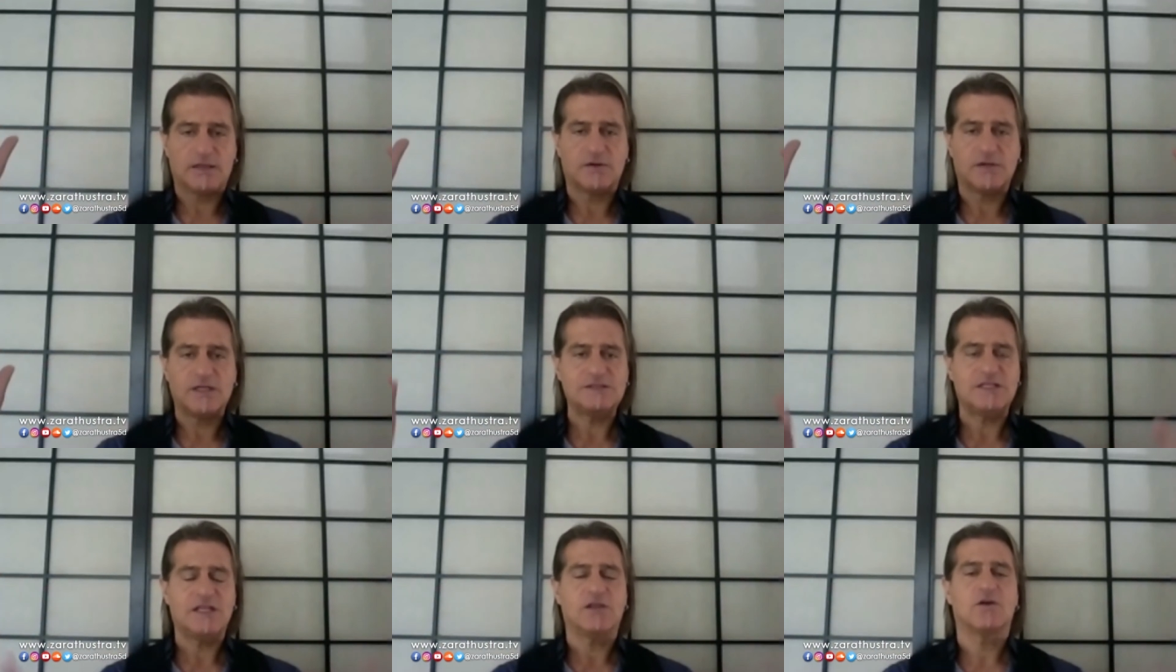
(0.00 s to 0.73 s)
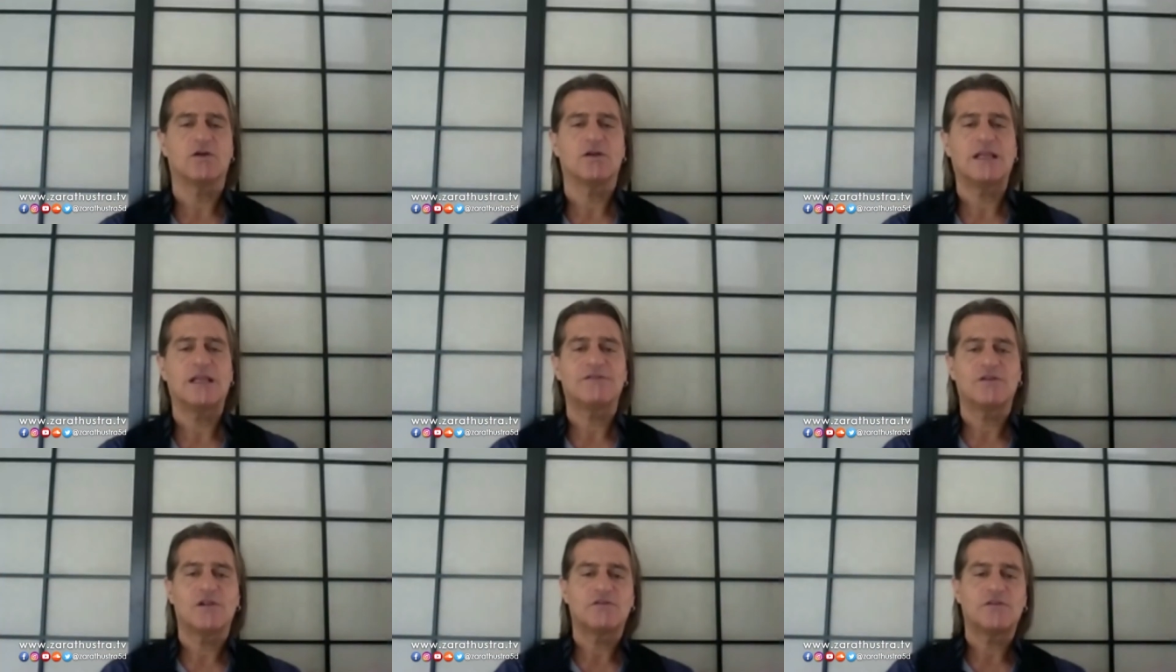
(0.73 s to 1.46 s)
increasing your
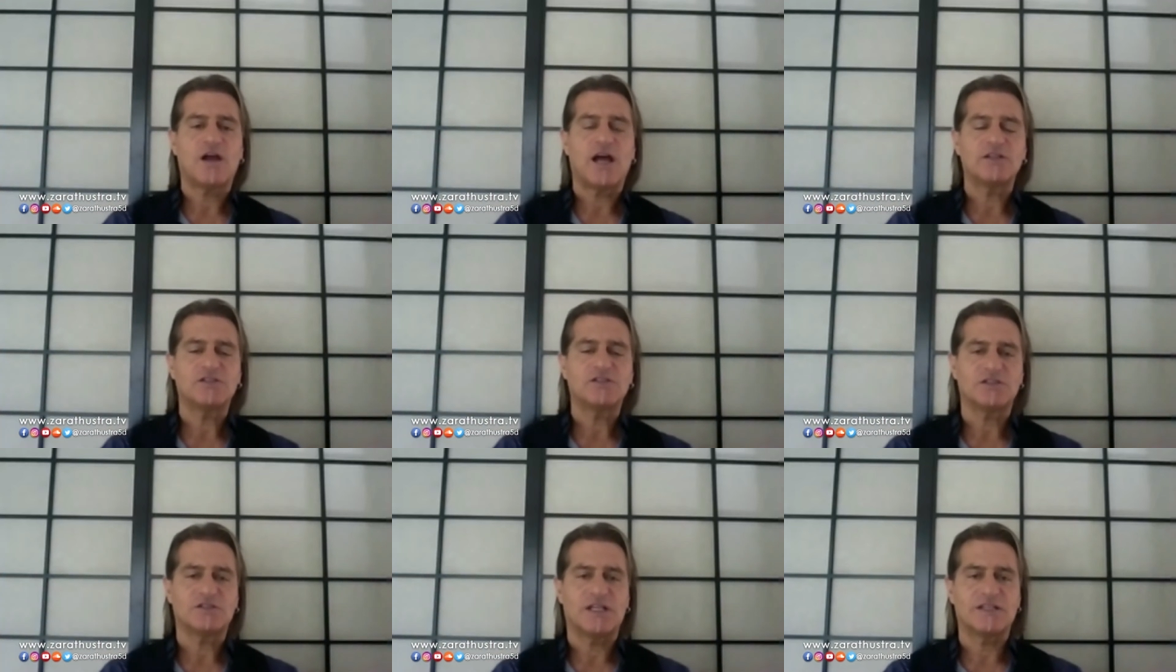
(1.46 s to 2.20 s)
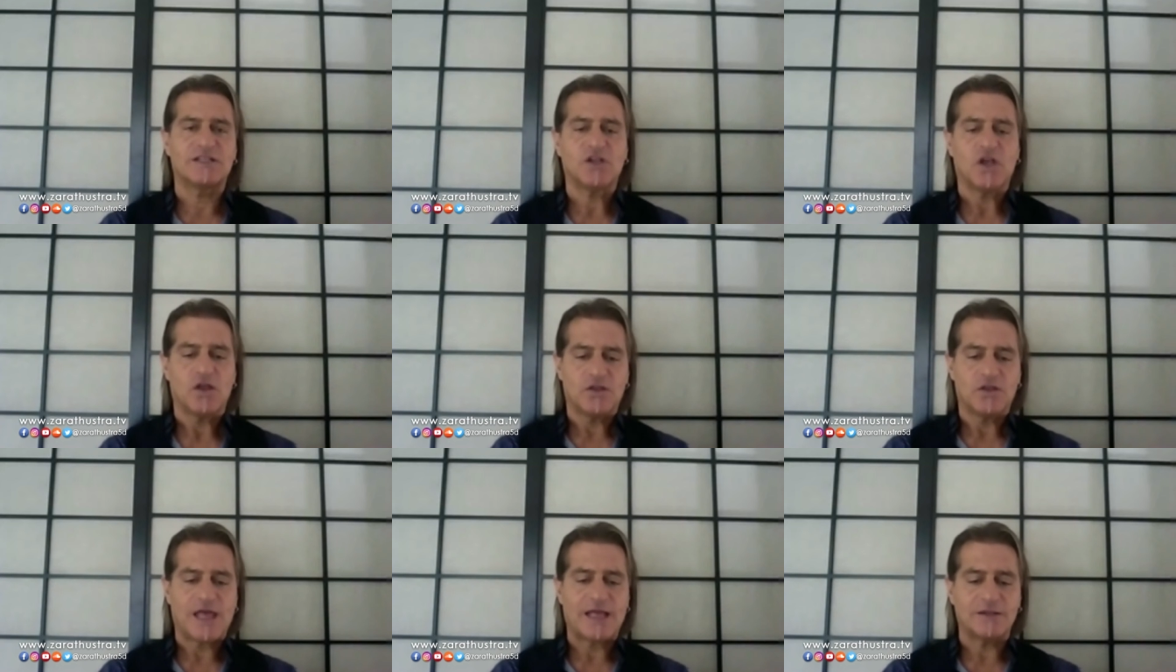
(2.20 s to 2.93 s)
level of consciousness
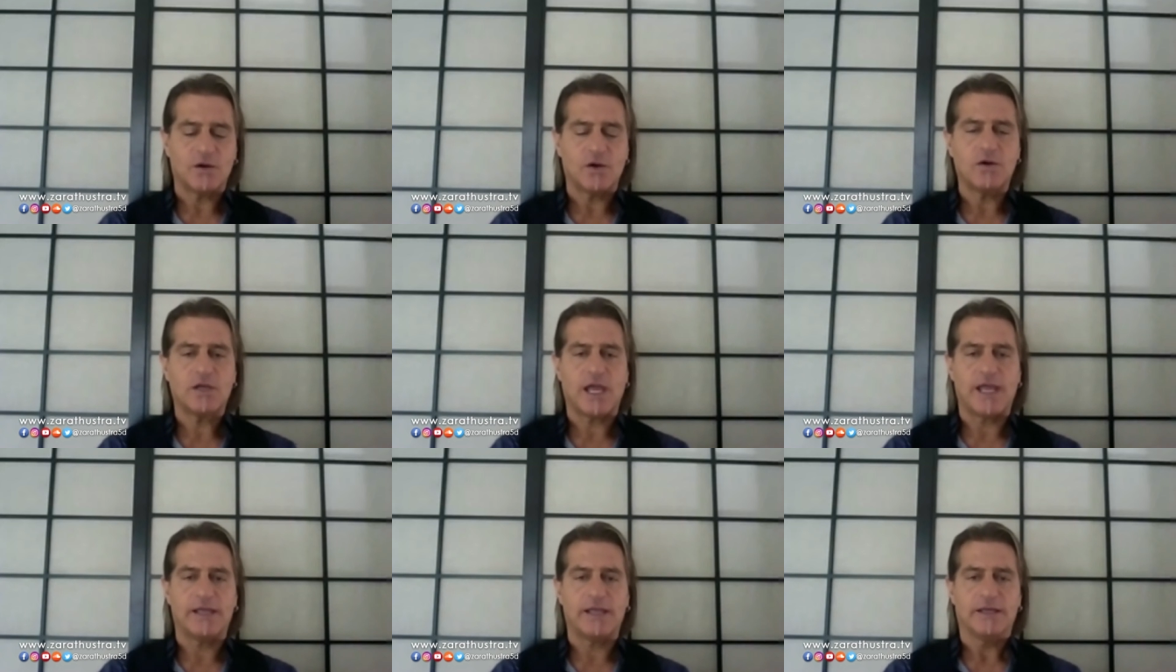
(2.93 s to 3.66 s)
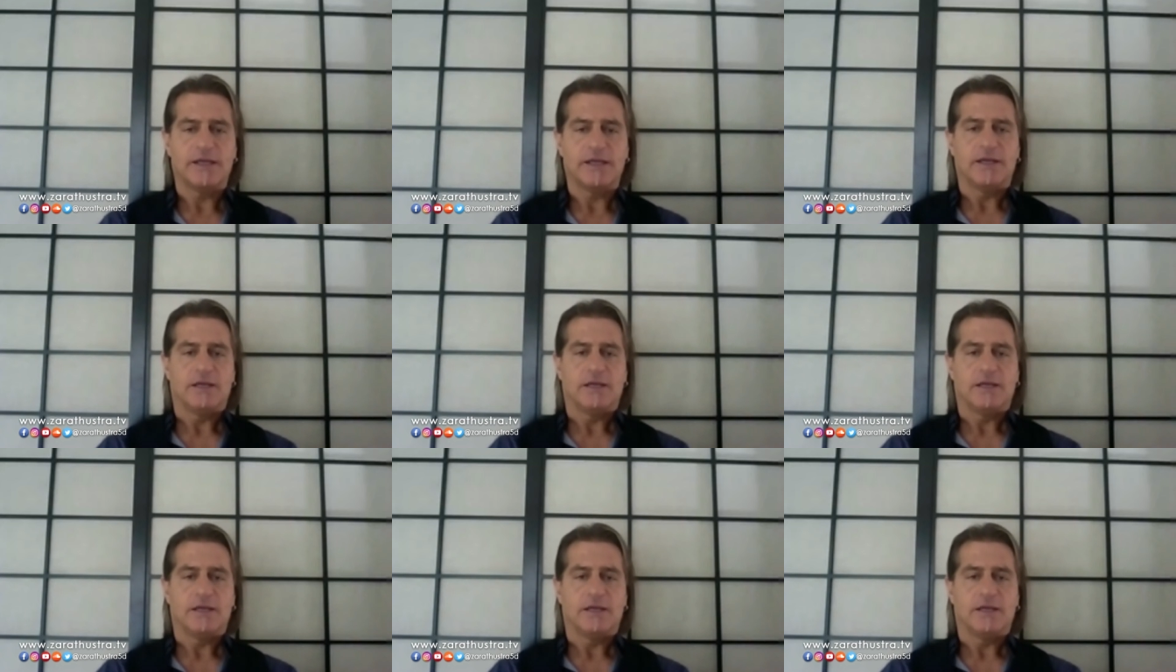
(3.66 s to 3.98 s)
that, okay,